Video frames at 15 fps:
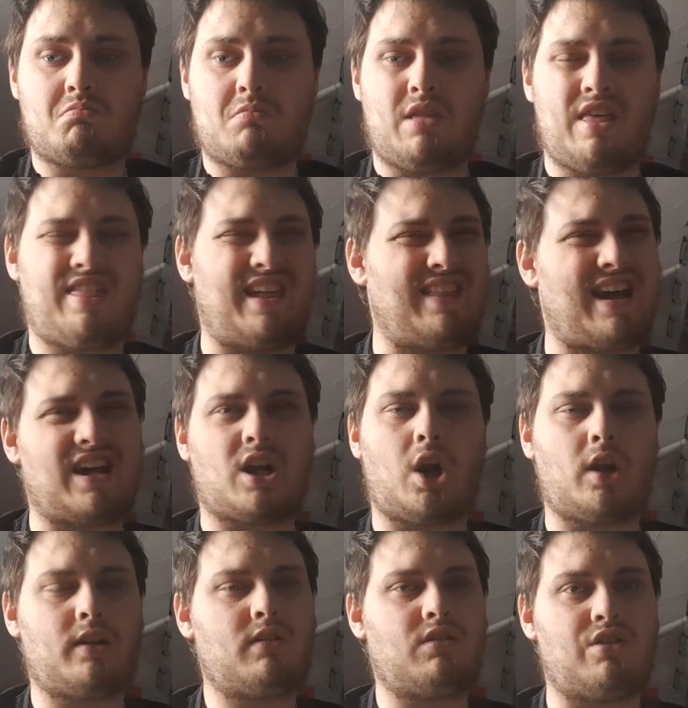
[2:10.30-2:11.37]
I think that
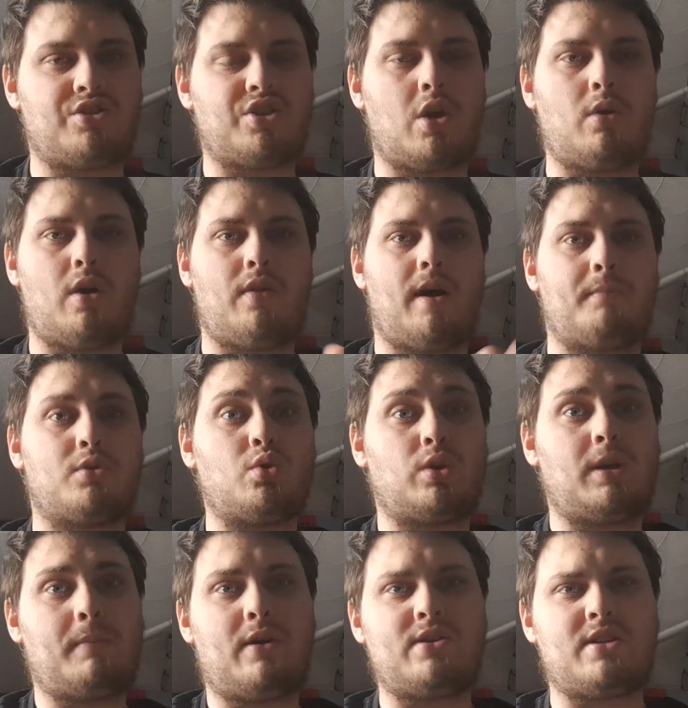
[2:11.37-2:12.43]
the solo that I'm
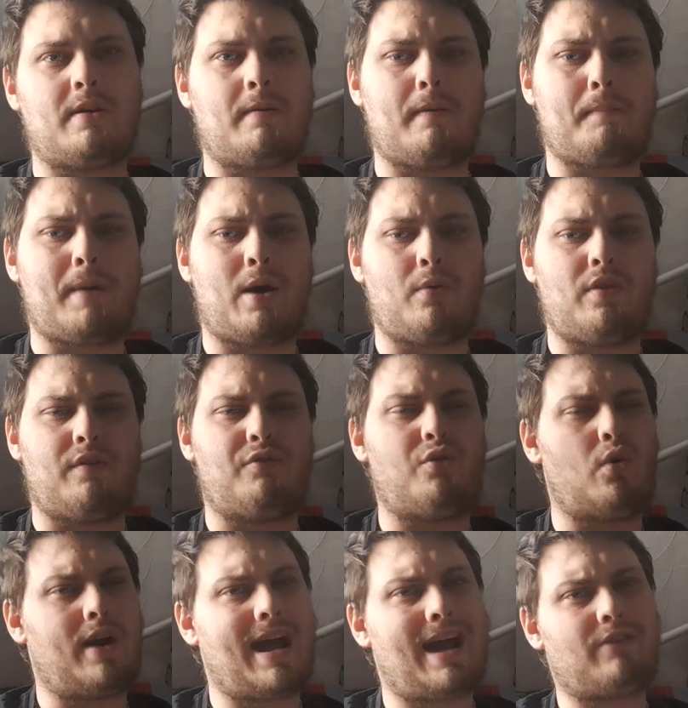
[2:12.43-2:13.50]
talking about is about the
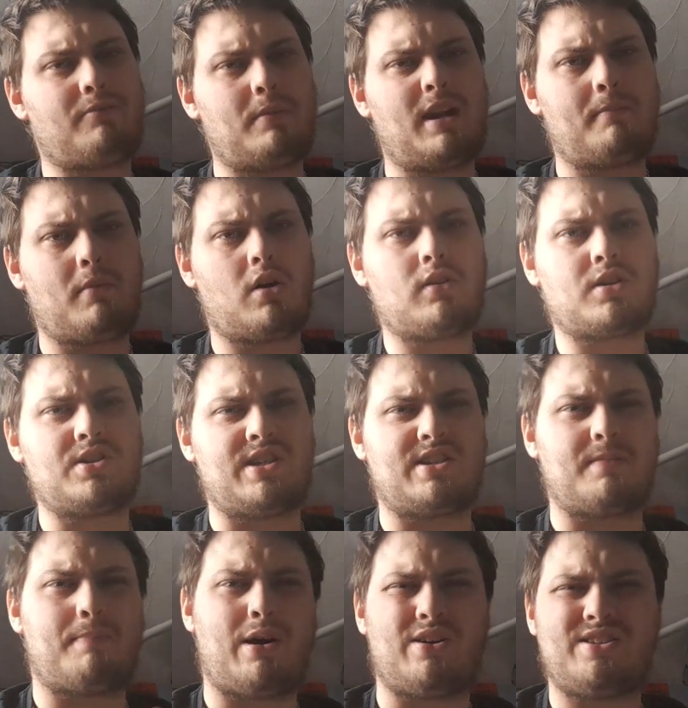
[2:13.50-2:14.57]
4.5 minute mark, because it's
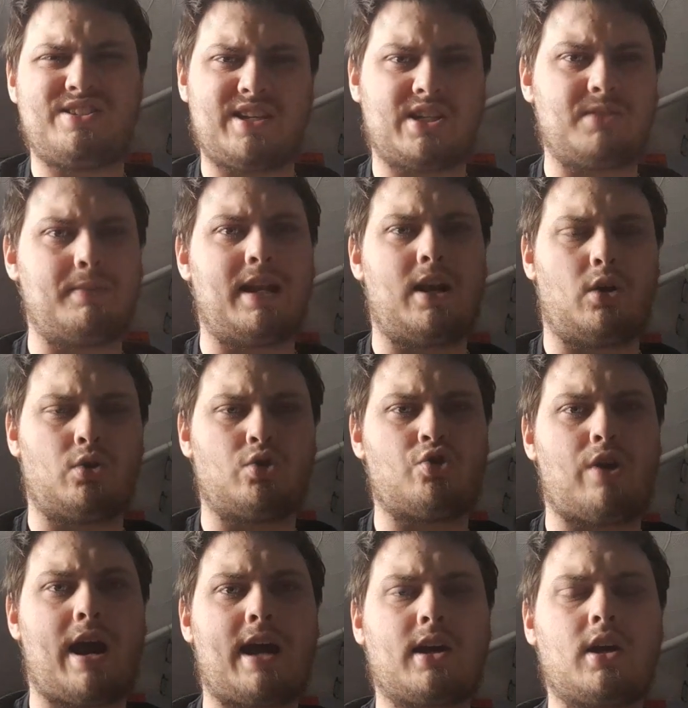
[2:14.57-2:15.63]
about a 6 minute long
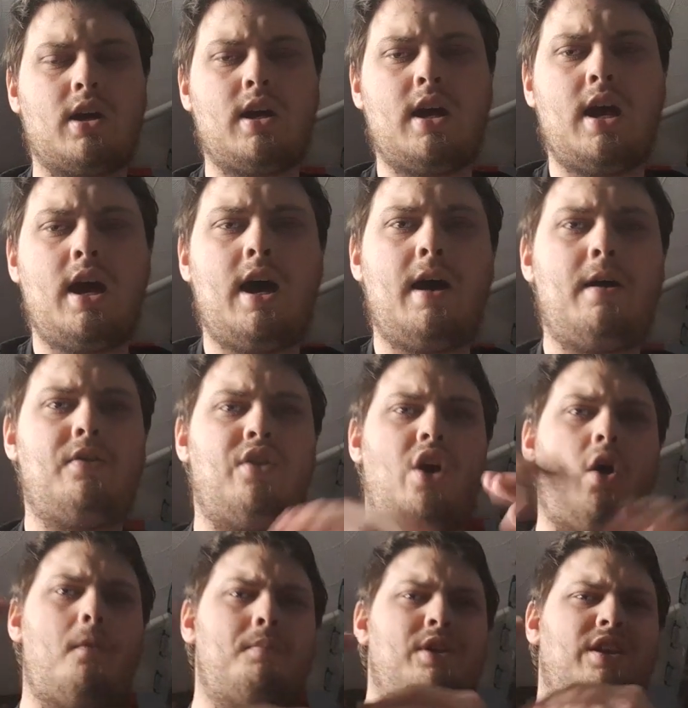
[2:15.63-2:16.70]
track. The
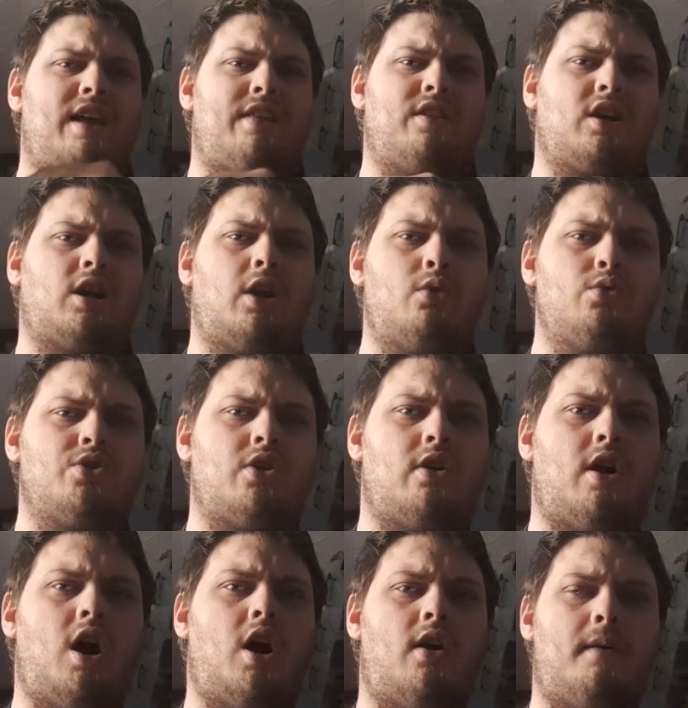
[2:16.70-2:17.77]
opening and the
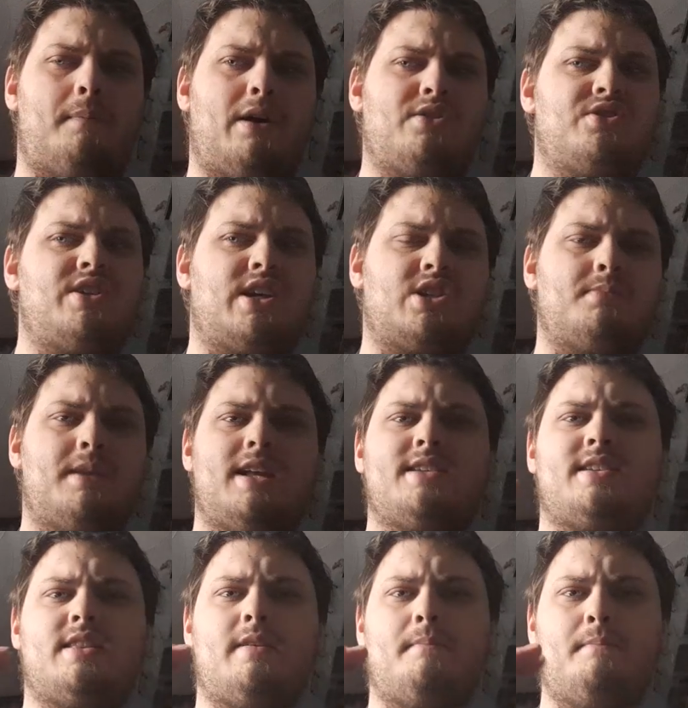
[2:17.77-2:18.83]
closer are about 6 minutes,
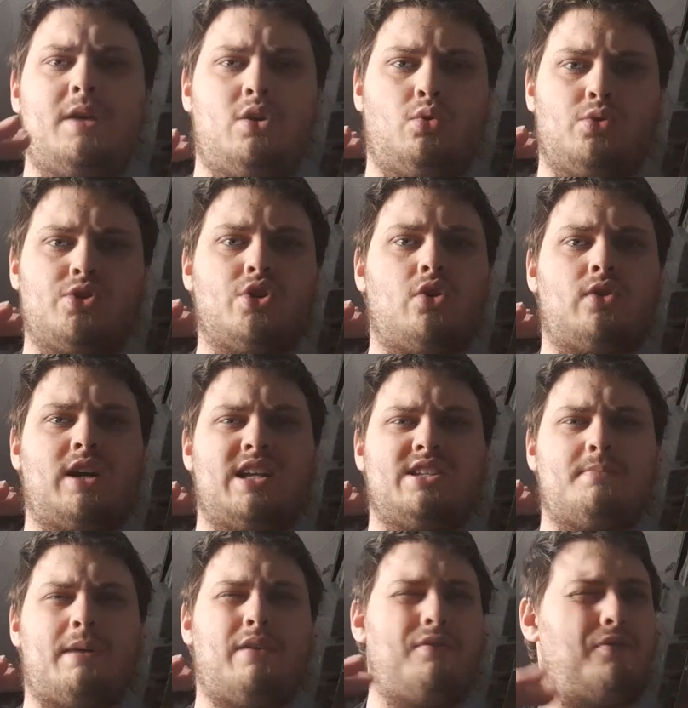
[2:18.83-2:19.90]
and the middle song is
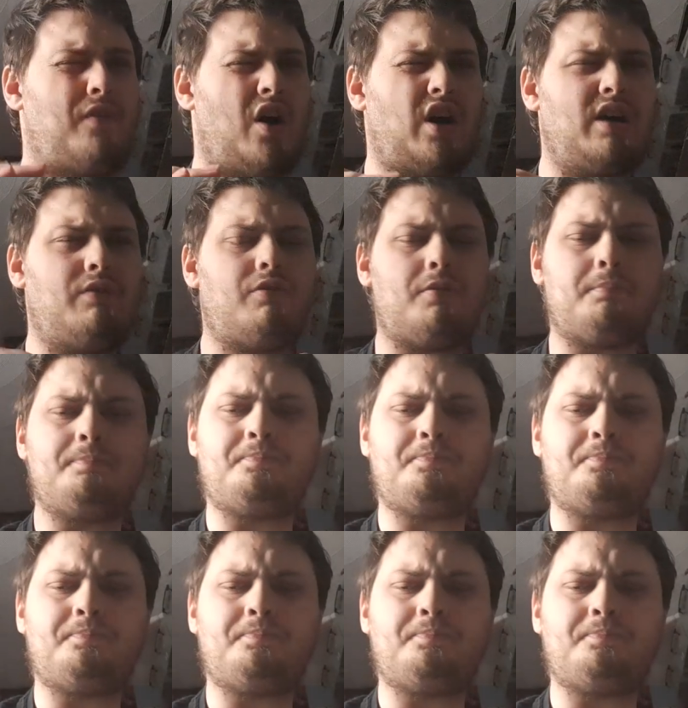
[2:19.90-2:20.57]
about 5.